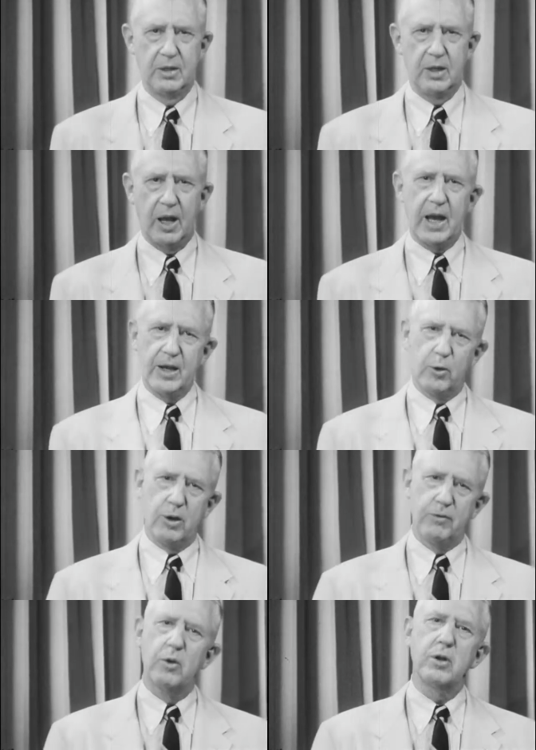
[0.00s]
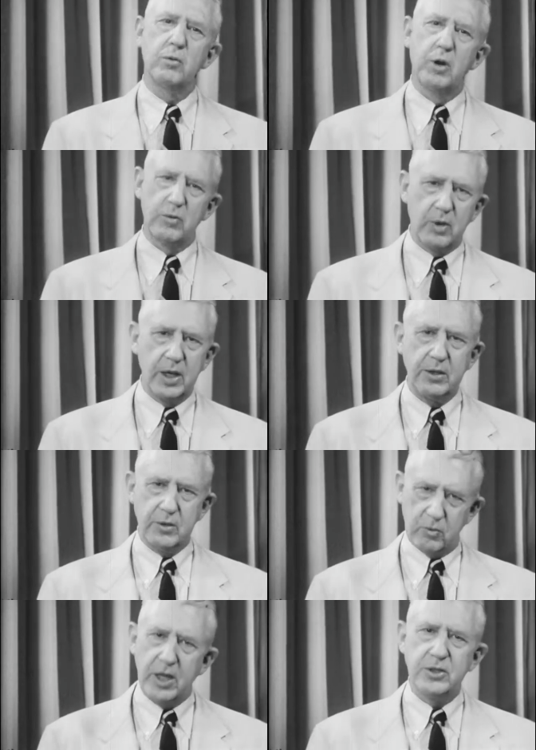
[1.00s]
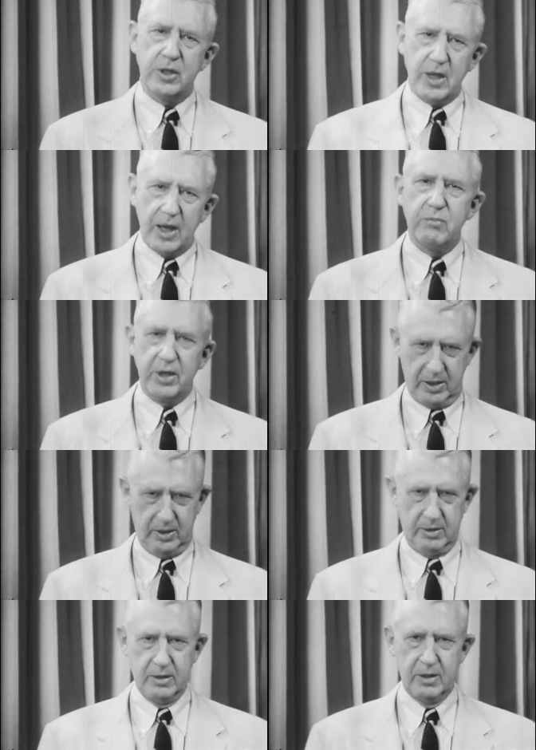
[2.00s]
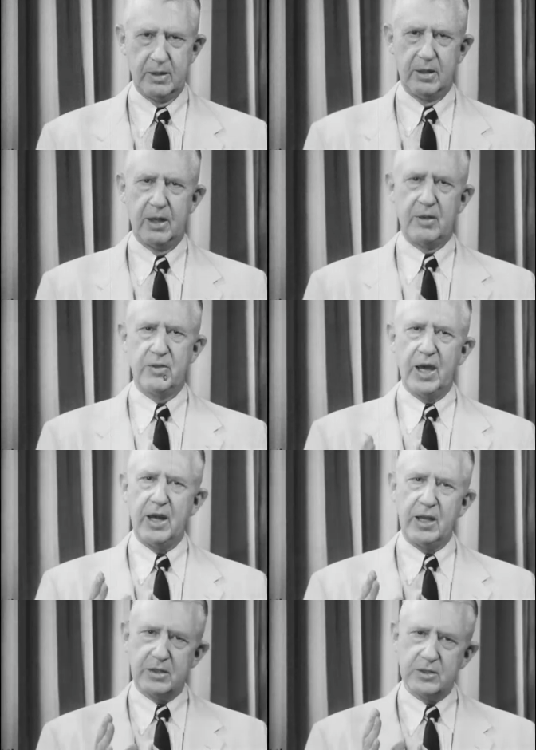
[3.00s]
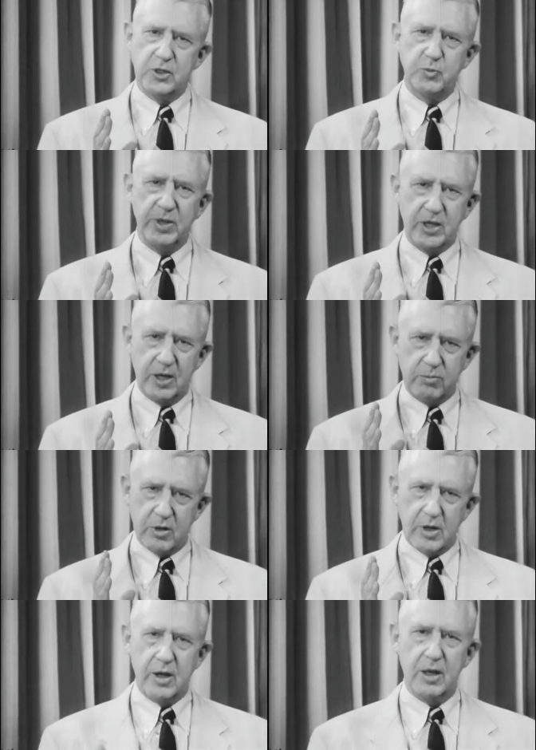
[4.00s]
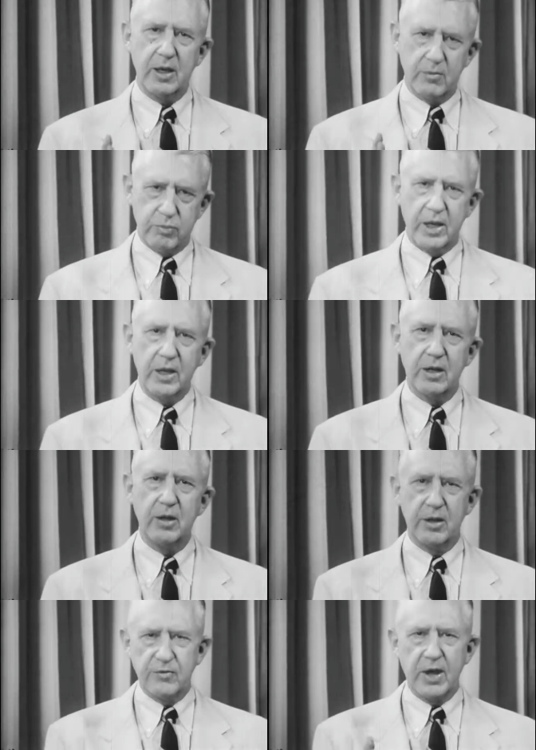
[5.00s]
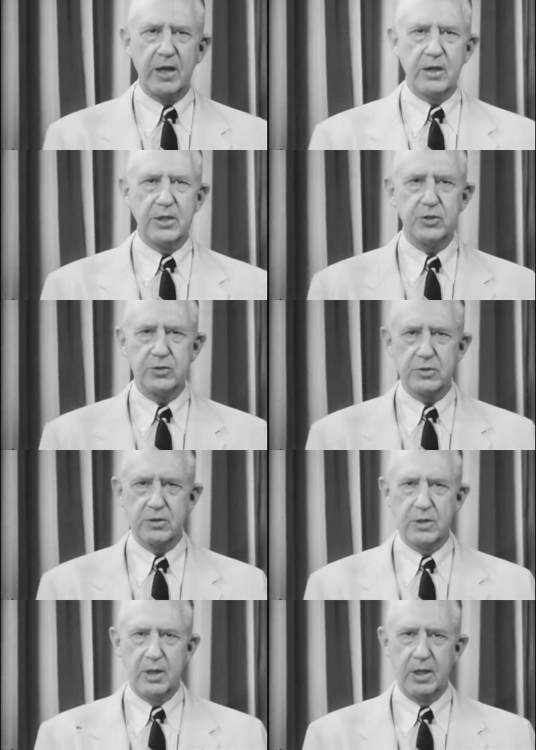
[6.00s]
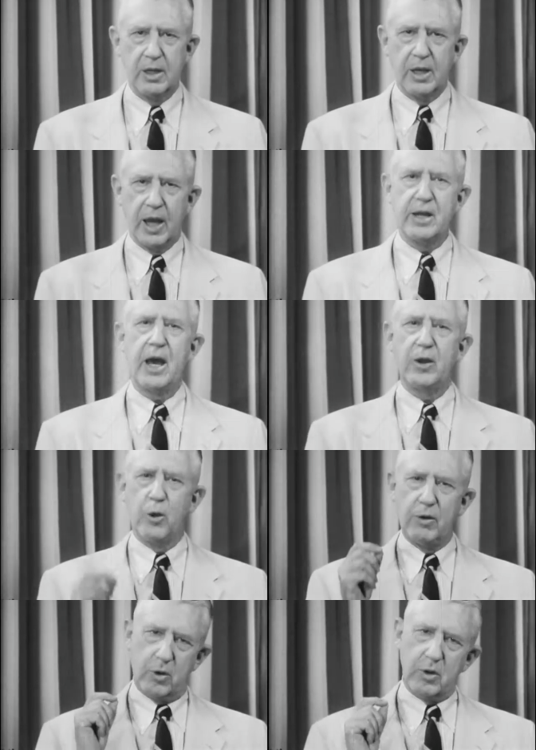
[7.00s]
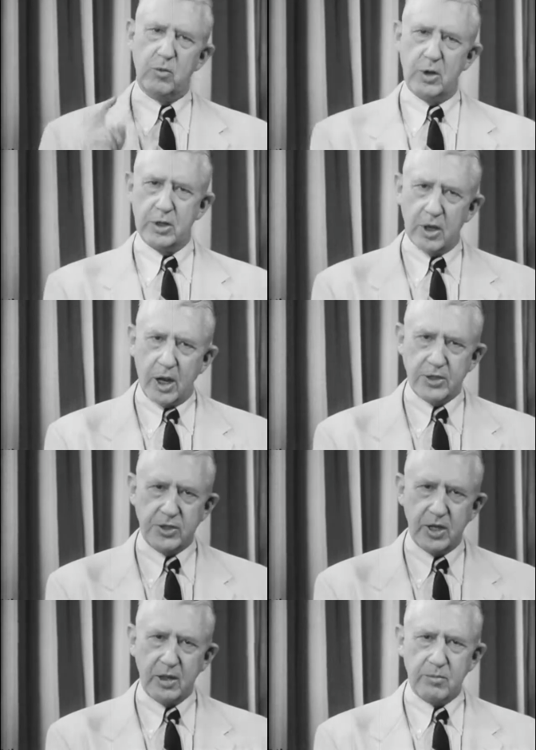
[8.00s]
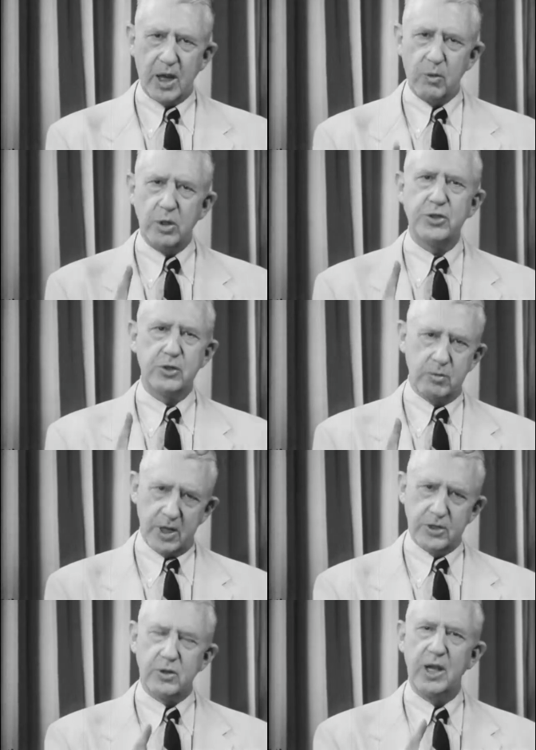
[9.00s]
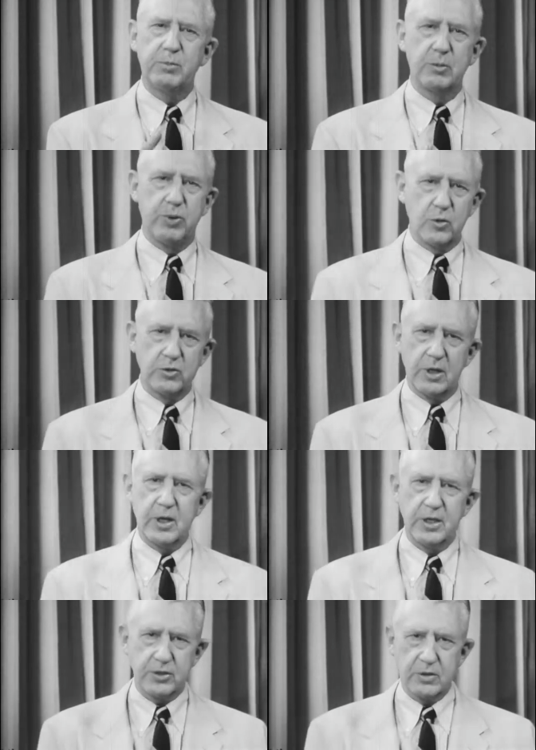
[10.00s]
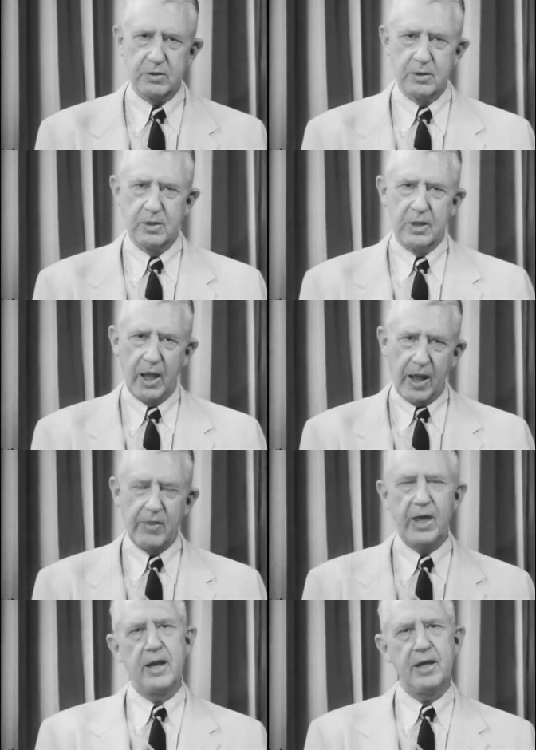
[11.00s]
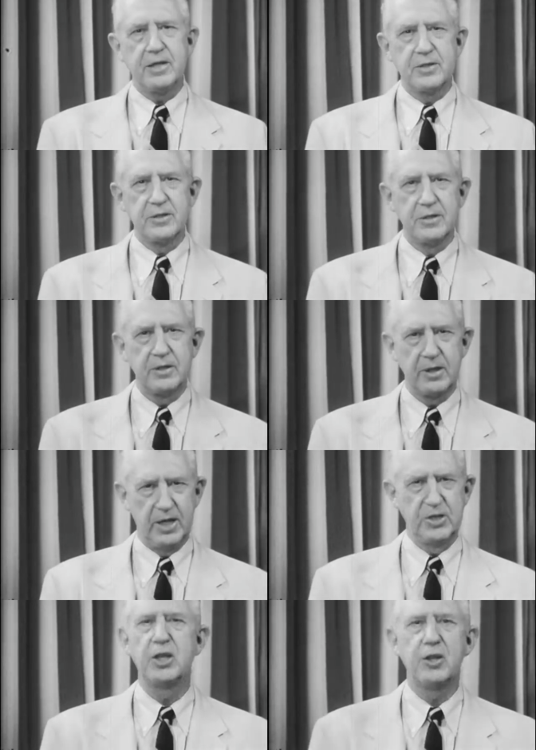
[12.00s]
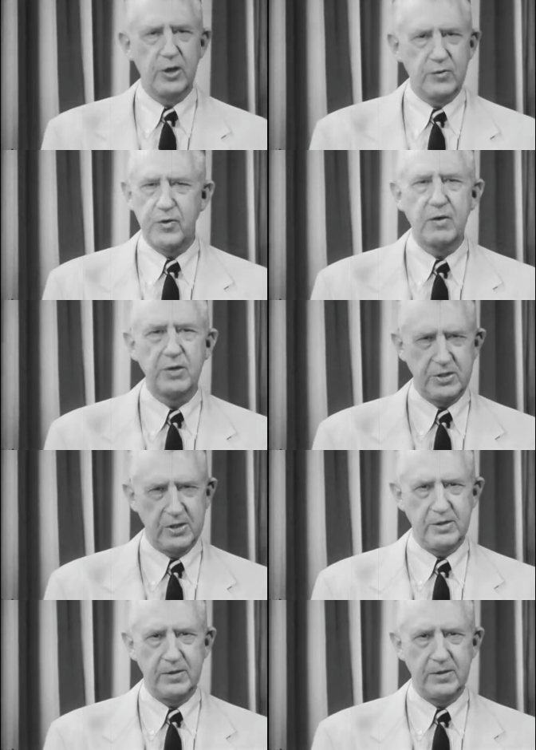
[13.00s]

I know of only one way to wage a campaign, and that is to speak up clearly and plainly on the vital issues. And I know of only one yardstick by which to measure a proposal at issue, and that is, is it good for Virginia?